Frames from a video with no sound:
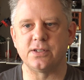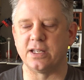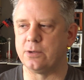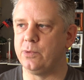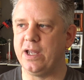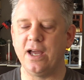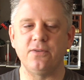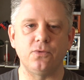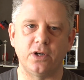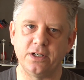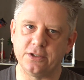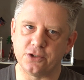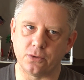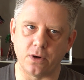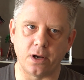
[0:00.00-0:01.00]
Like we have one
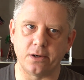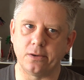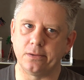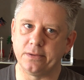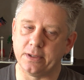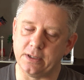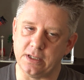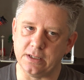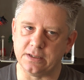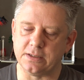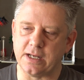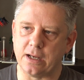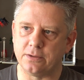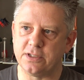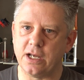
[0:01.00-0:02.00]
in Toronto in the
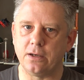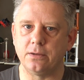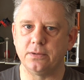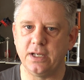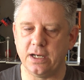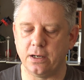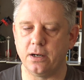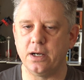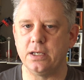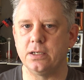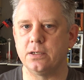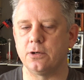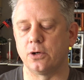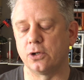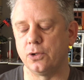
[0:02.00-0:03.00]
downtown
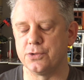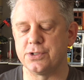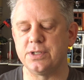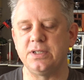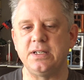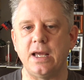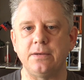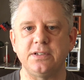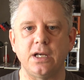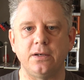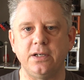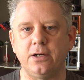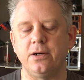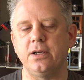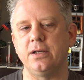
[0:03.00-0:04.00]
area, or close to the
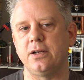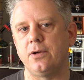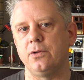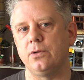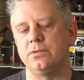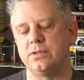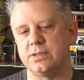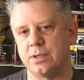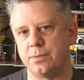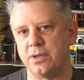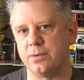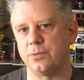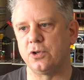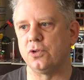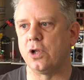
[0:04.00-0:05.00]
downtown area. I know some of
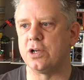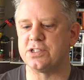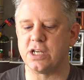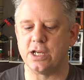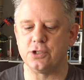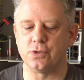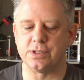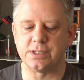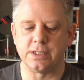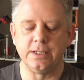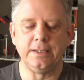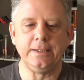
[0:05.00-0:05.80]
them are in Los Angeles.